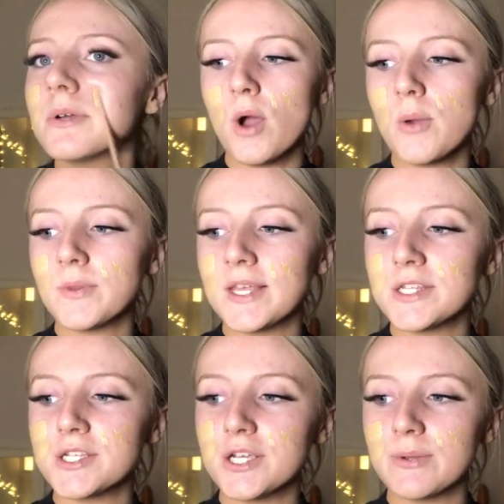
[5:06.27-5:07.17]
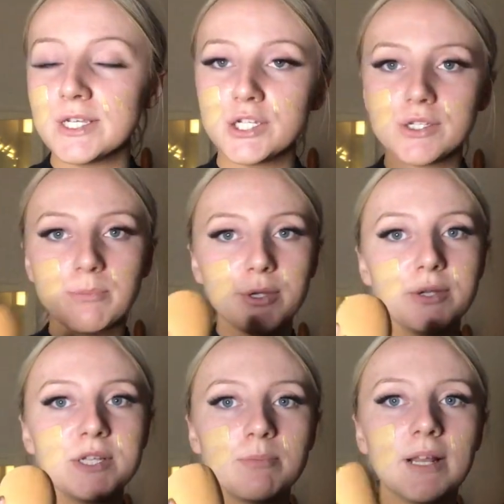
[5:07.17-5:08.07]
What I will then do is use a
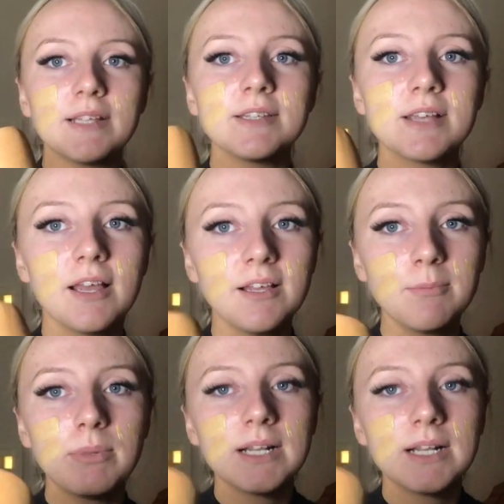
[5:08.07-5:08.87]
beauty blender.